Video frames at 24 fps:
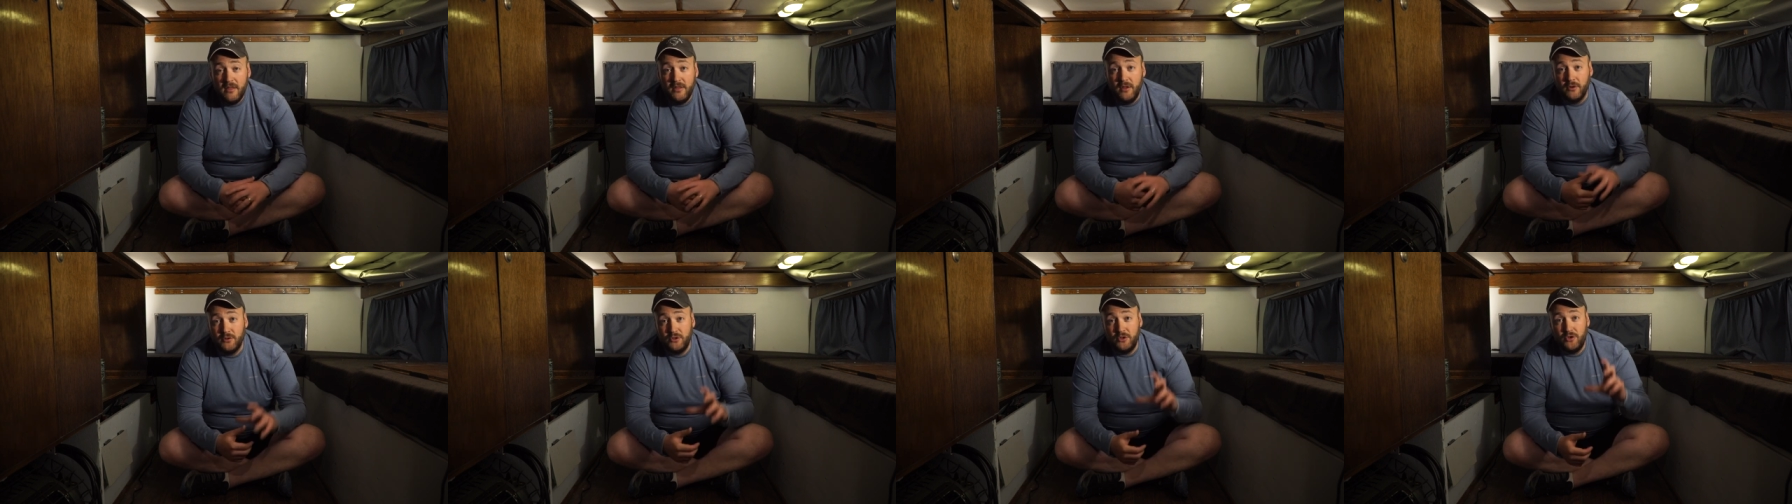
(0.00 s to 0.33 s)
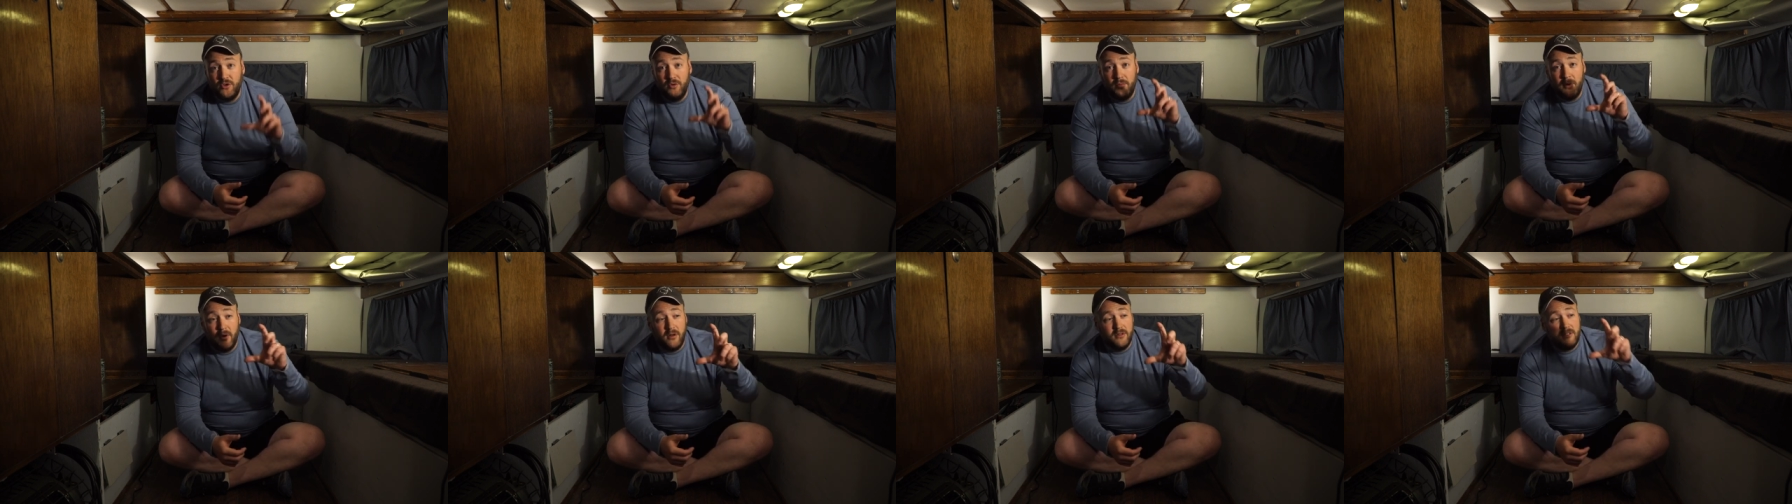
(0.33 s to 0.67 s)
Those
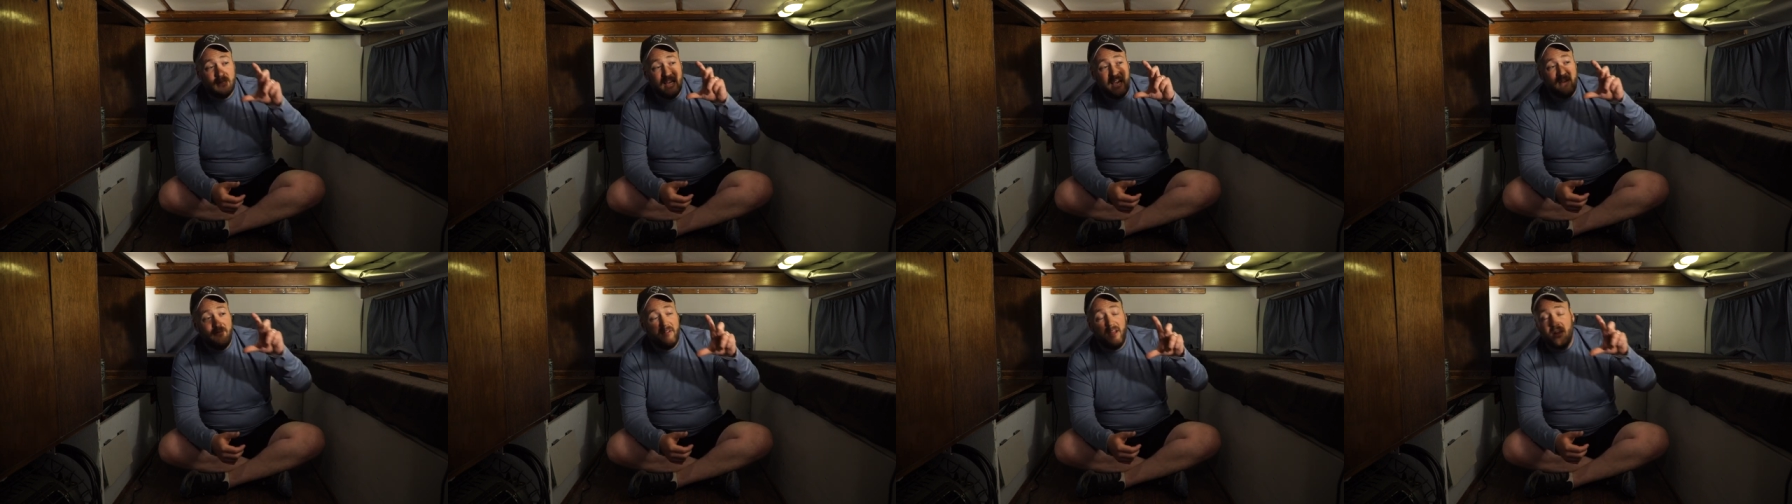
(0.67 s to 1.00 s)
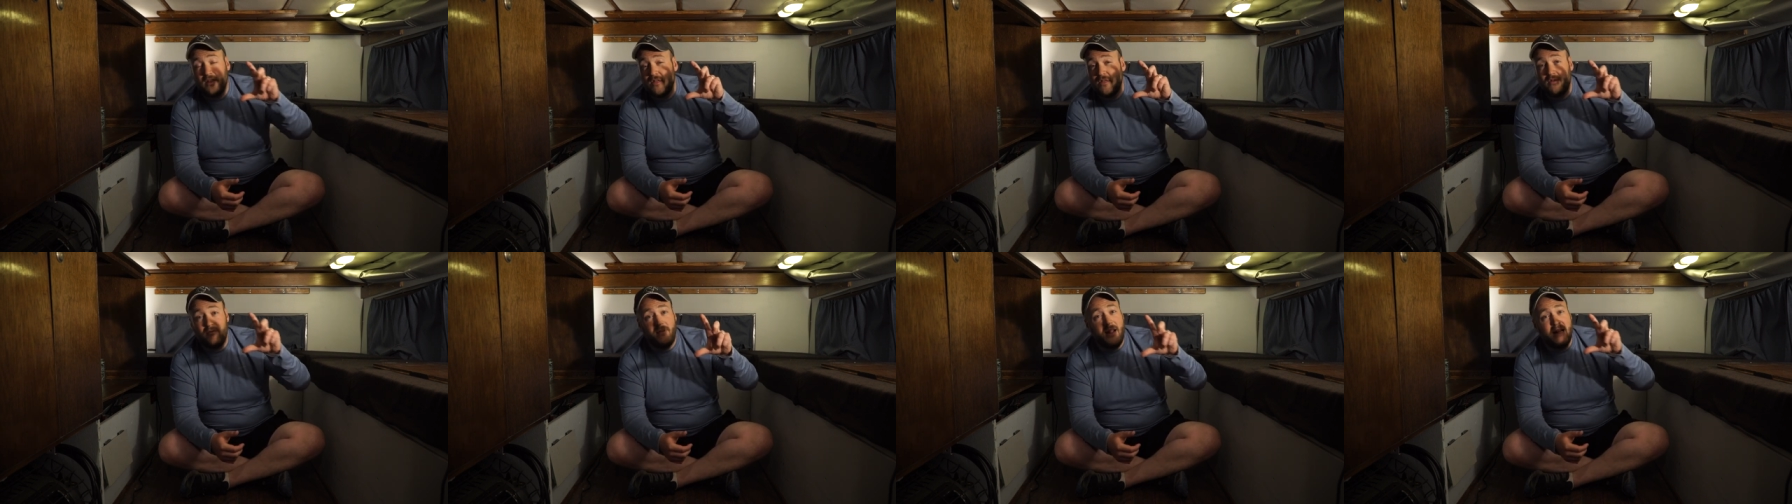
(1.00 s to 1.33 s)
U-bolts have
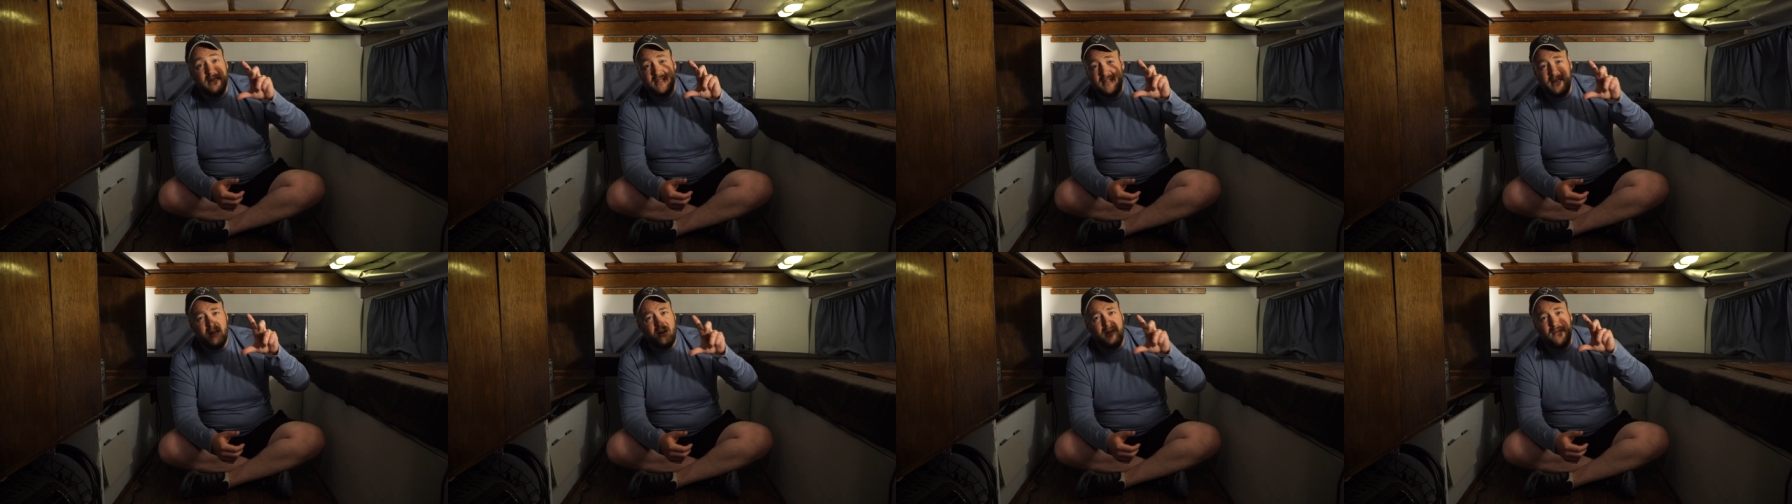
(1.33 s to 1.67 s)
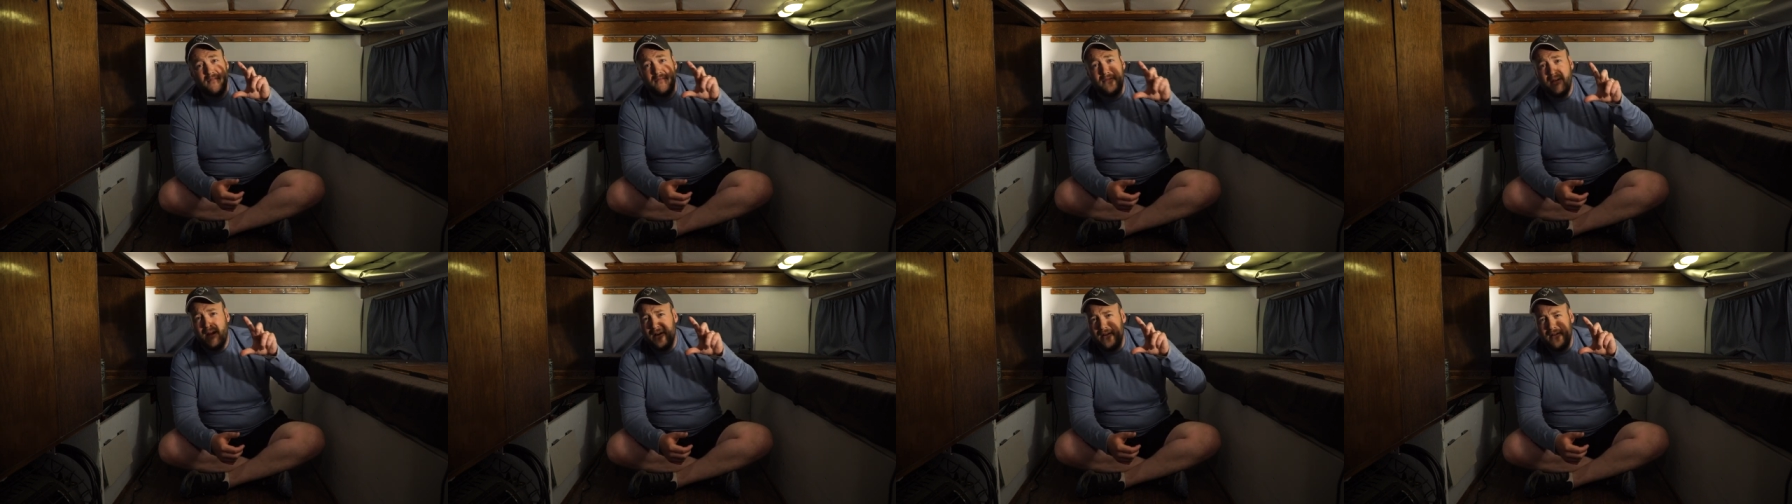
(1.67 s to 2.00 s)
like threads that are
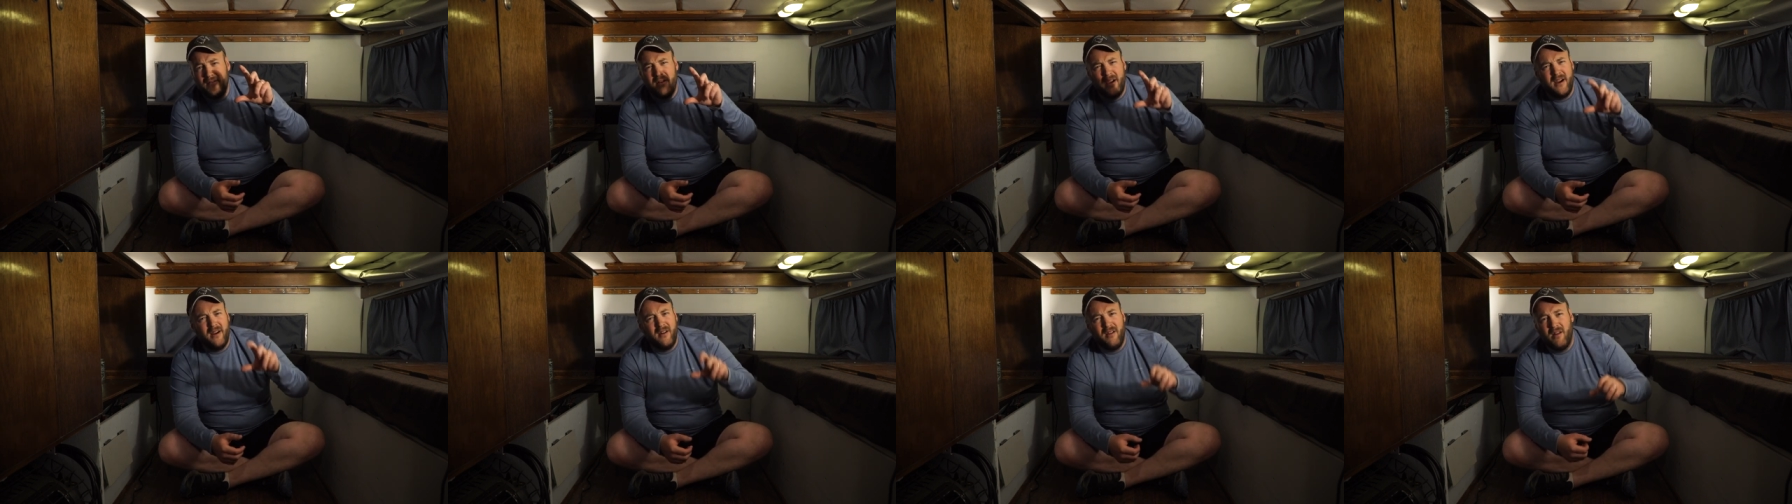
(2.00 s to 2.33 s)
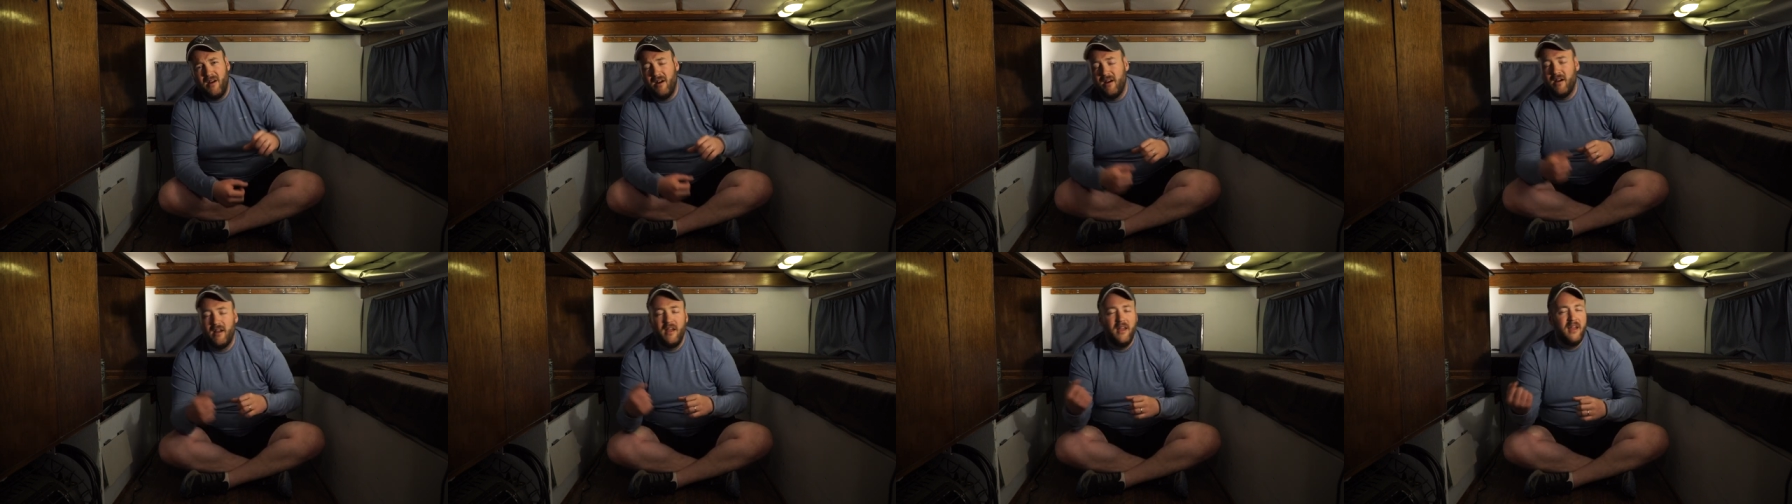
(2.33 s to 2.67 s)
very, very
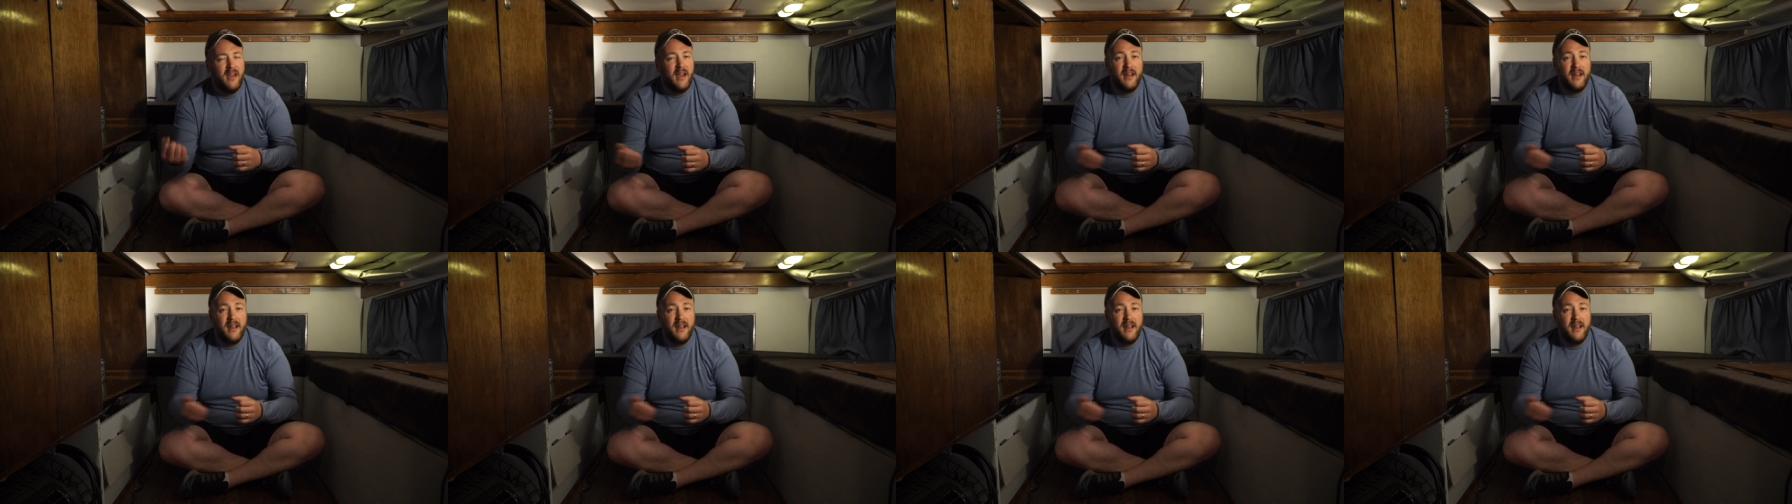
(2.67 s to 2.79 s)
long,